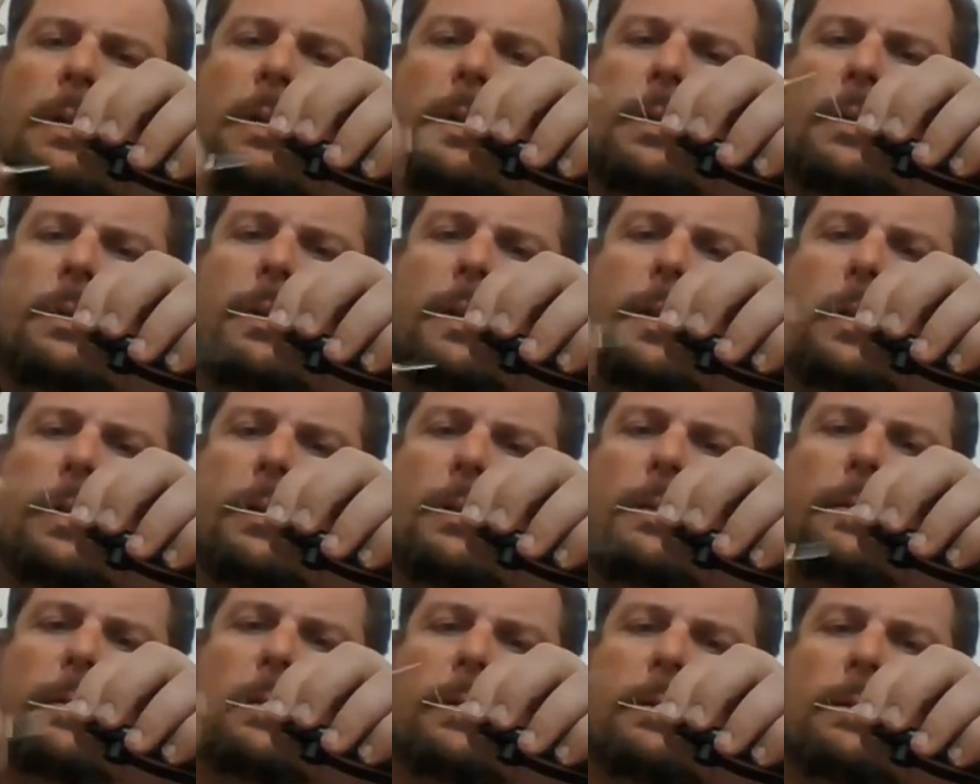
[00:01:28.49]

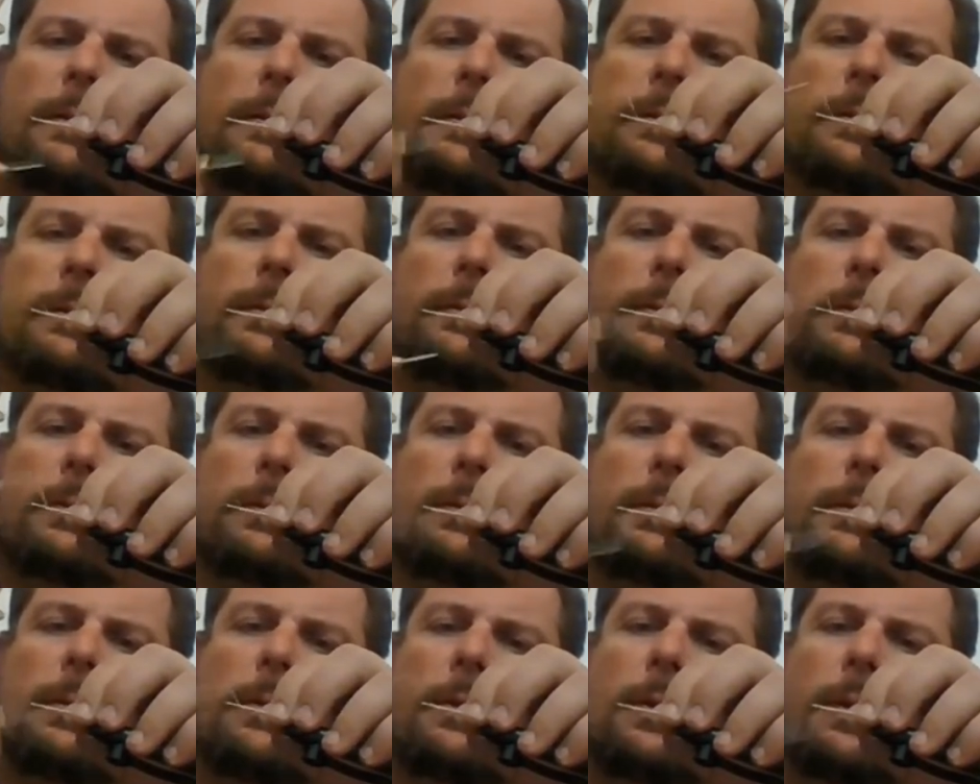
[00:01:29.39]
So
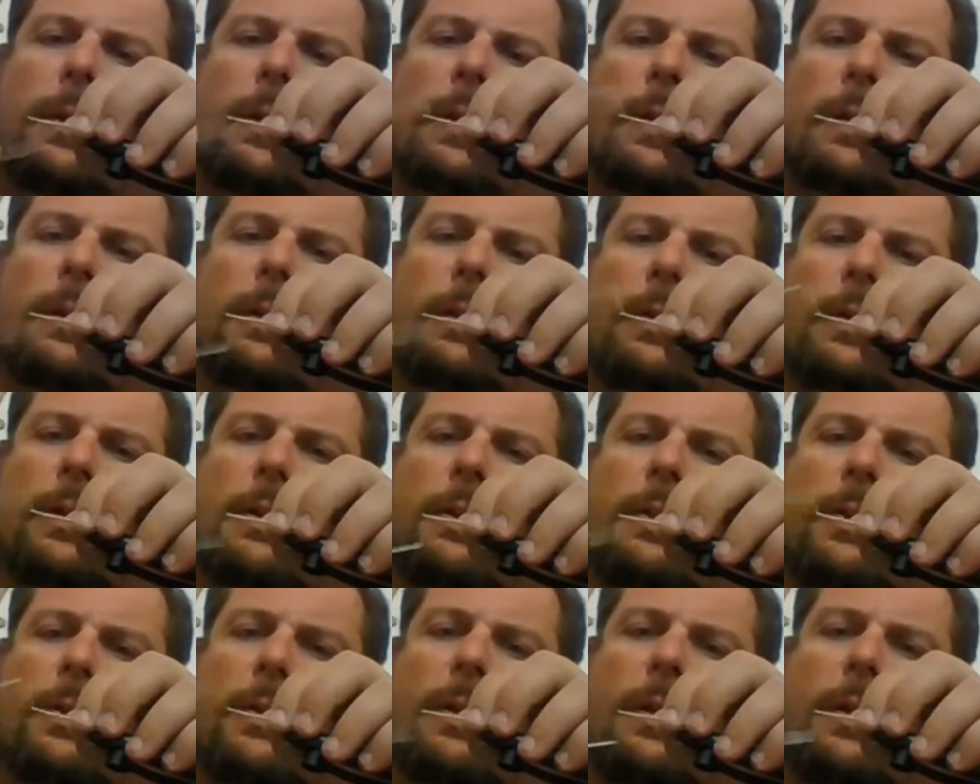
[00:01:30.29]
do a little
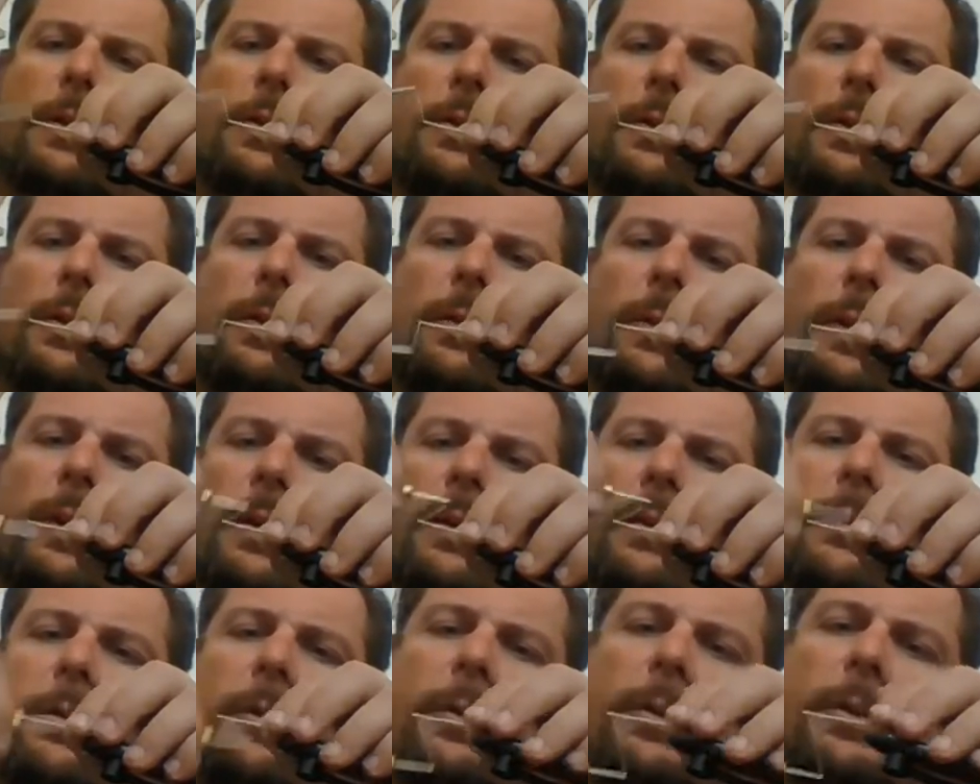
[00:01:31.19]
crisscross all the way
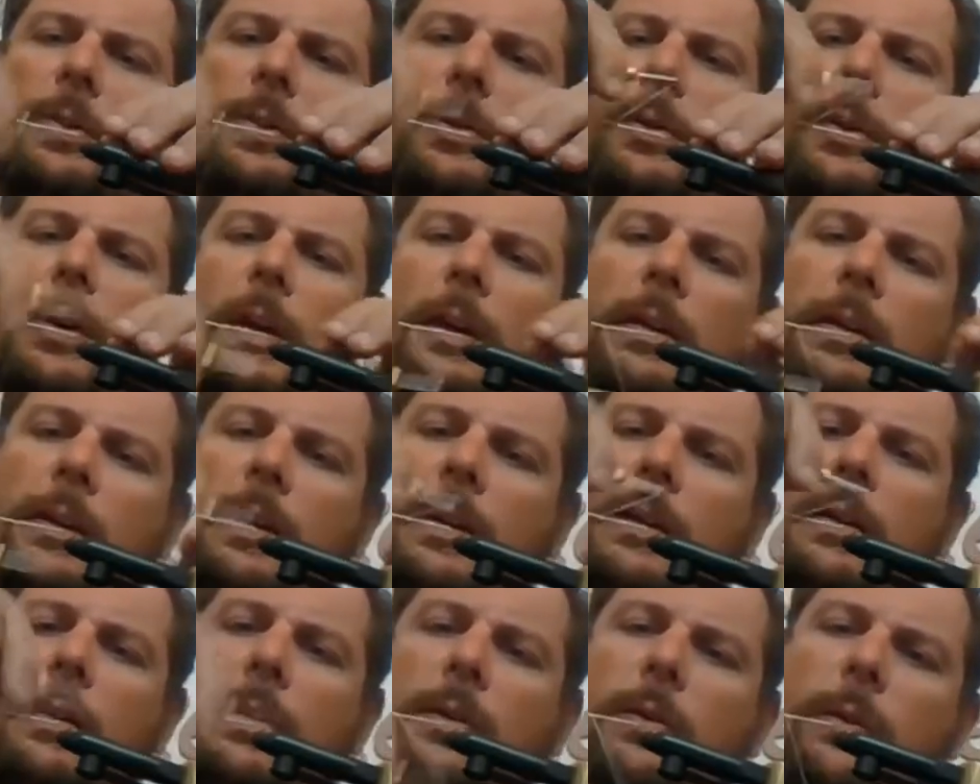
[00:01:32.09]
through, and then
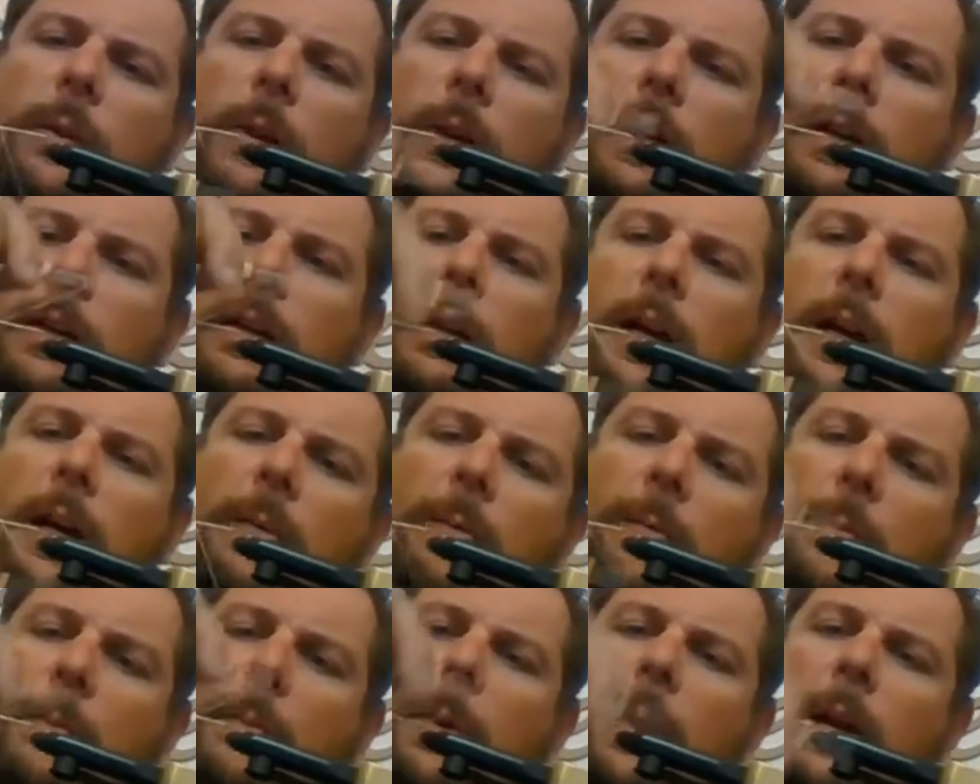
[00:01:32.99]
a quick
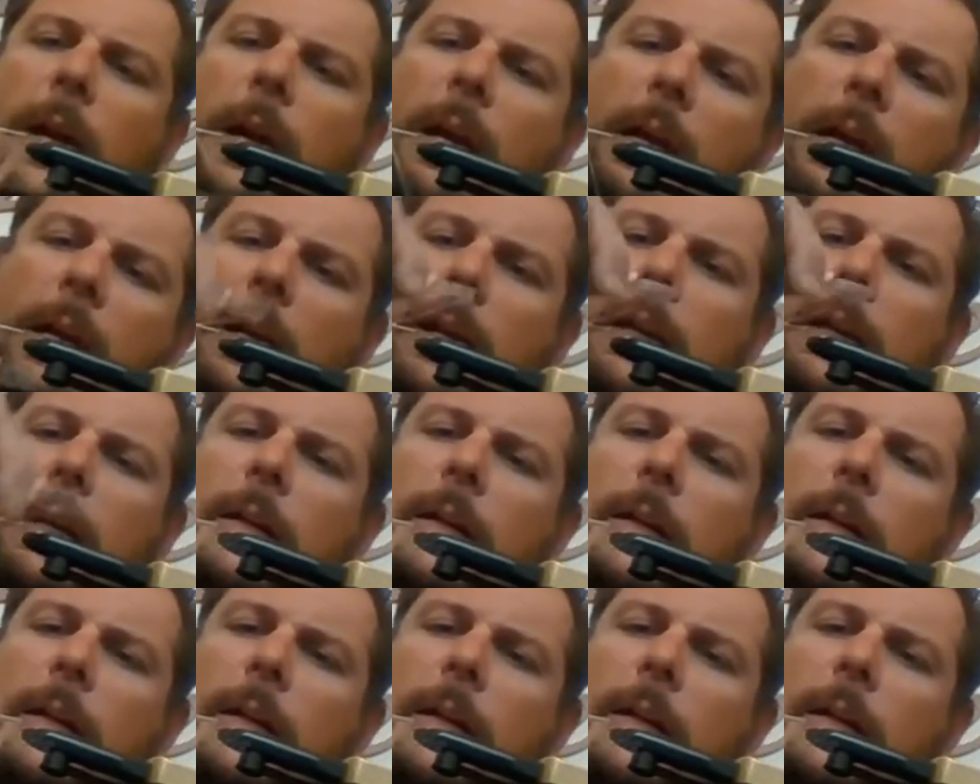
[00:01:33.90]
line back.